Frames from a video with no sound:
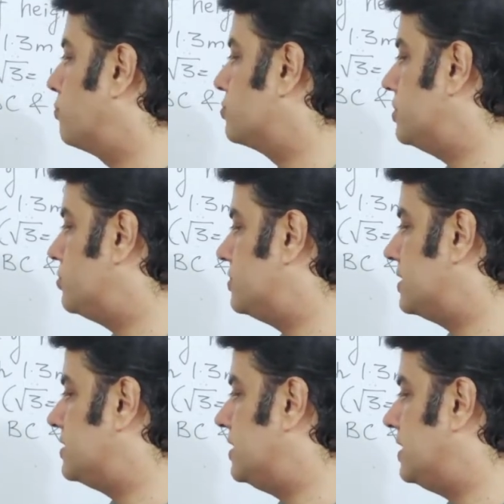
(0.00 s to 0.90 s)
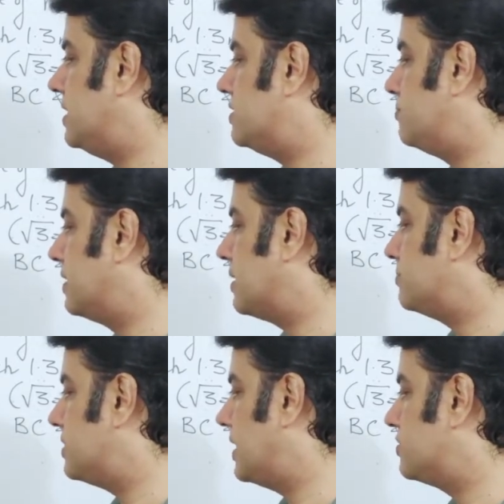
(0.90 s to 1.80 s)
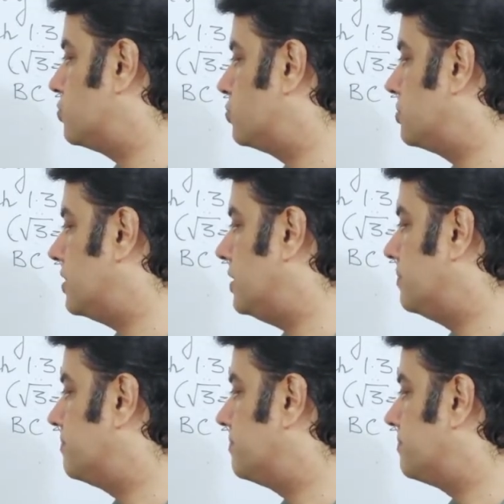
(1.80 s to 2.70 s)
opposite to 60 degrees becomes x root 3,